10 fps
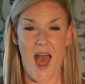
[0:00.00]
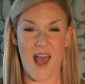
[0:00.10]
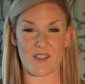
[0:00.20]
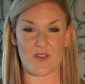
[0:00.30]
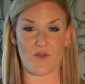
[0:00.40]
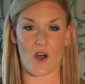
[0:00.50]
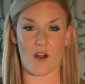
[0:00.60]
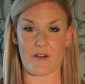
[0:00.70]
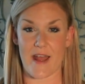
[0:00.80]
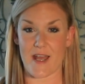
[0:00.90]
as
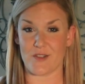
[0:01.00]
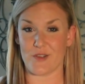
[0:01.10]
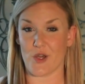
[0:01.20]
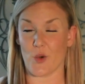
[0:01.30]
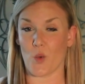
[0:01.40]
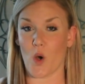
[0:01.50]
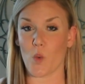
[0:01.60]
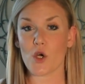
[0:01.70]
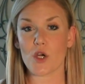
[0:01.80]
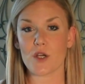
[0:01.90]
far as, what
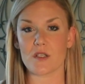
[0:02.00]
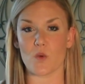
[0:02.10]
works,